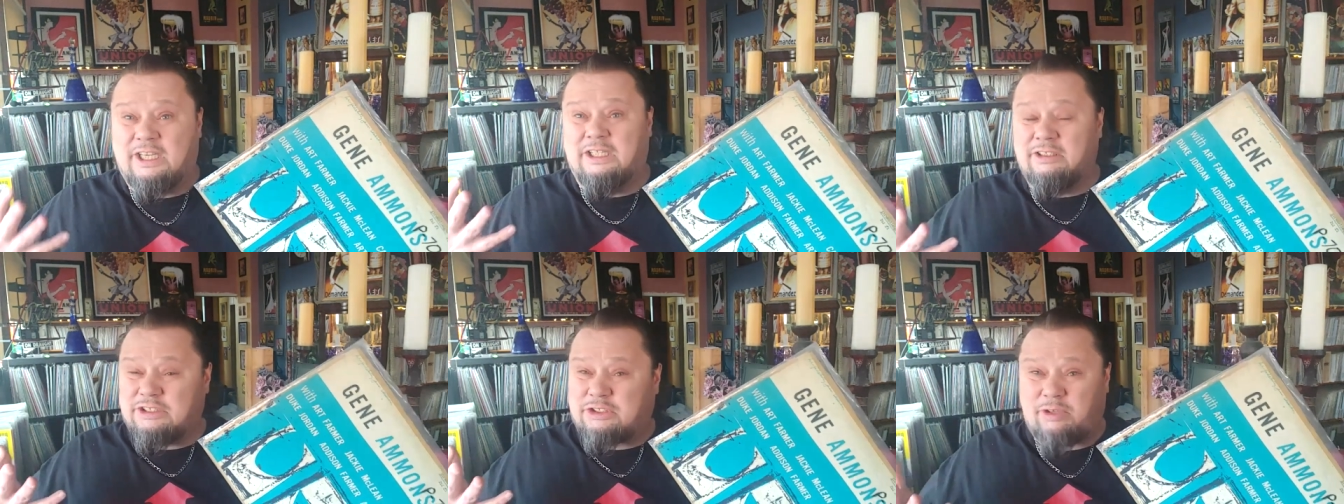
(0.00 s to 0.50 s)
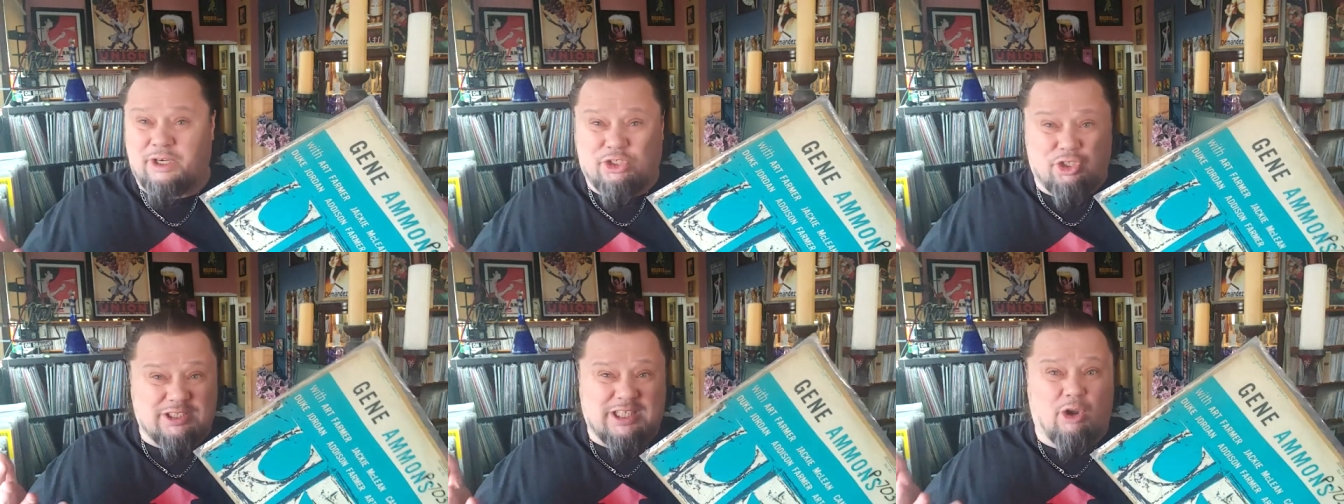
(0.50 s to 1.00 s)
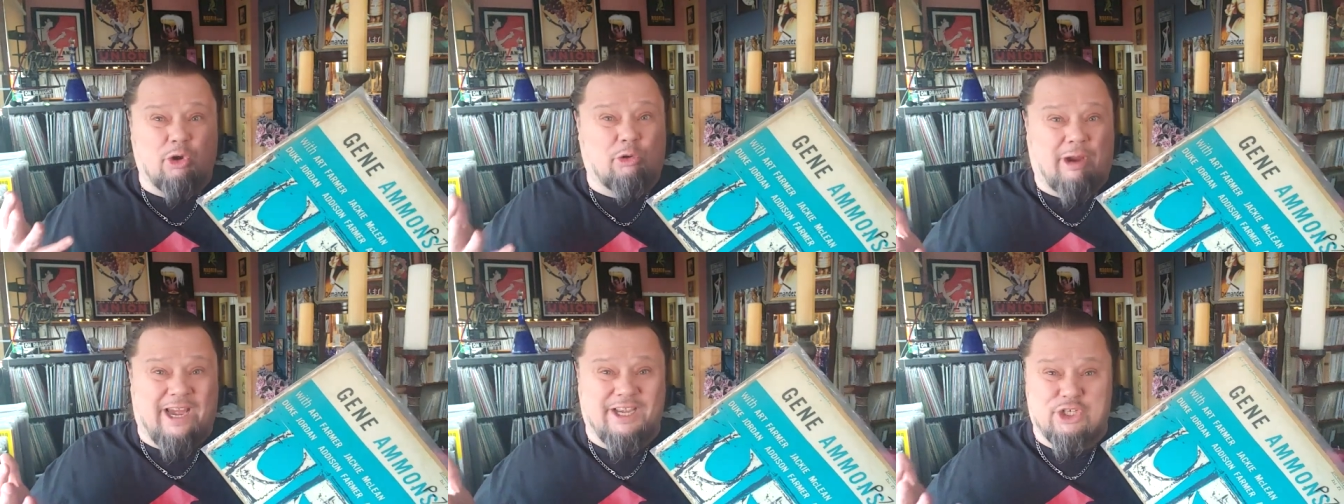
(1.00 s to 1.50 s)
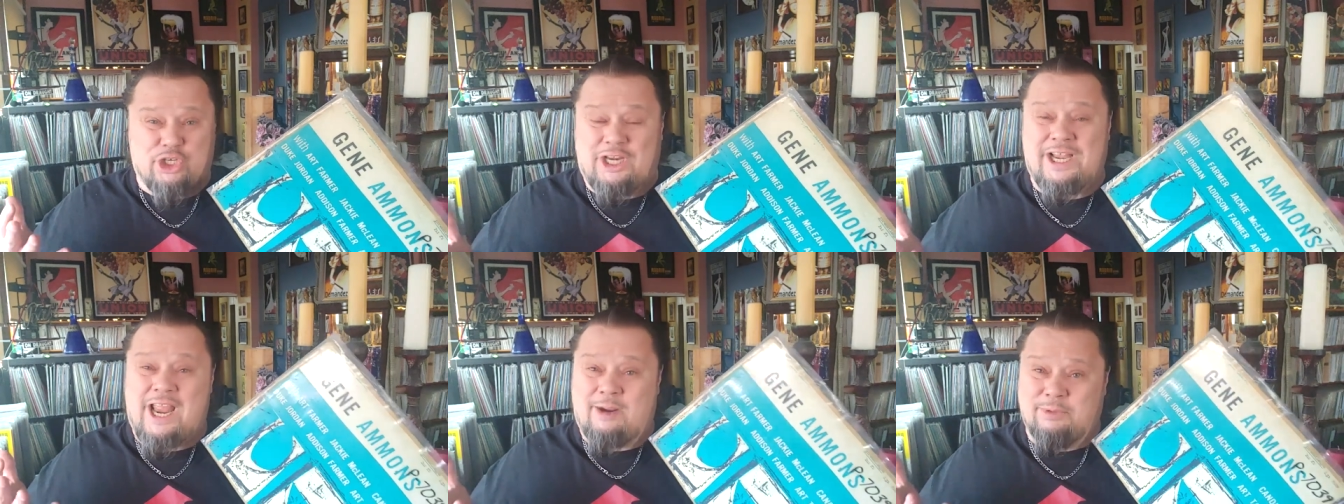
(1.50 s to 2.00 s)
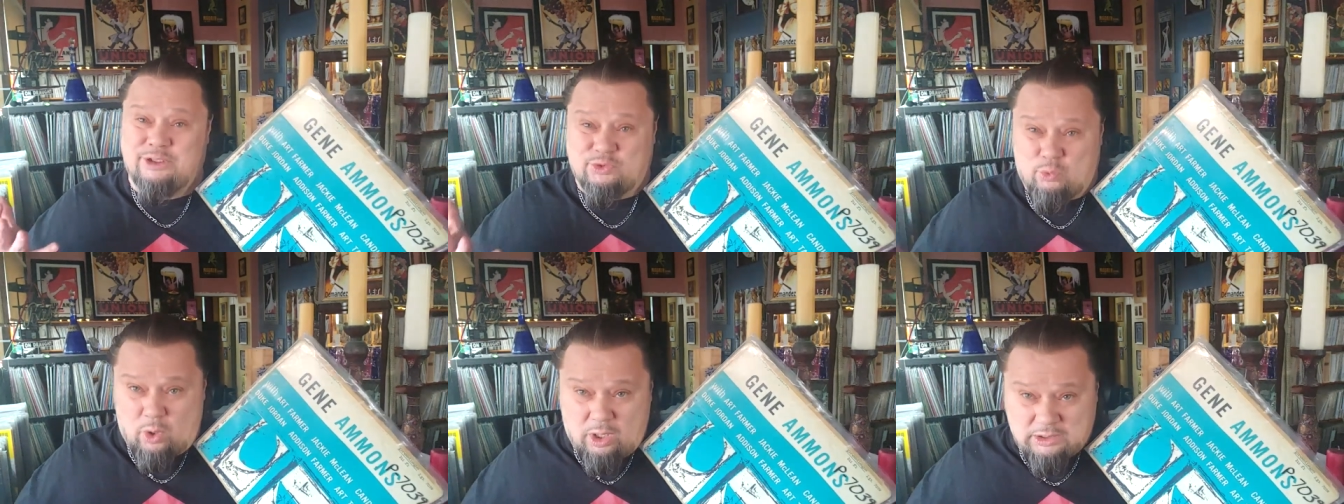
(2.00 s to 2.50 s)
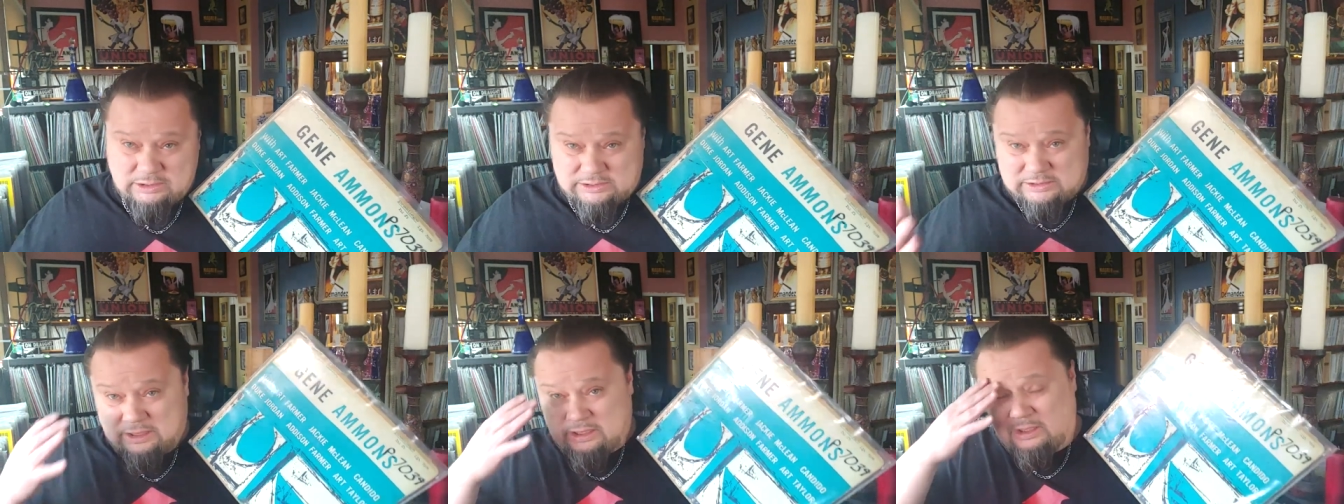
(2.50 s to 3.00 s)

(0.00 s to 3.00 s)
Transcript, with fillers: illustrate just how great Gene Ammons was.